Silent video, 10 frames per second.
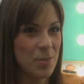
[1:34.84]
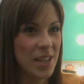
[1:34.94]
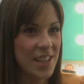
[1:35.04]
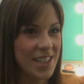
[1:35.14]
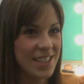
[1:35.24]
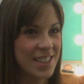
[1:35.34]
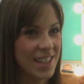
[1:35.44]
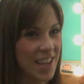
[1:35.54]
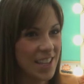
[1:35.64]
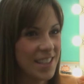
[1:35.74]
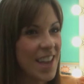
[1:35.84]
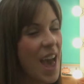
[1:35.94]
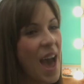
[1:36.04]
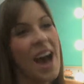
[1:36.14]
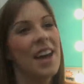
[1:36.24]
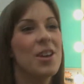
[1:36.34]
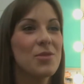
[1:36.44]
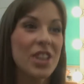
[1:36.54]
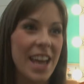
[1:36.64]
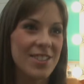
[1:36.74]
to be a Nicest Kid and um,
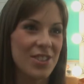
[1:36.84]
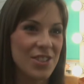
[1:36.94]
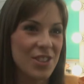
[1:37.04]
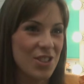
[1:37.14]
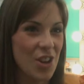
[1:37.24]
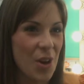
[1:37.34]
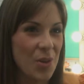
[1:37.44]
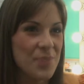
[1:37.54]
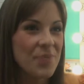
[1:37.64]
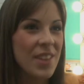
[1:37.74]
she gets onto the show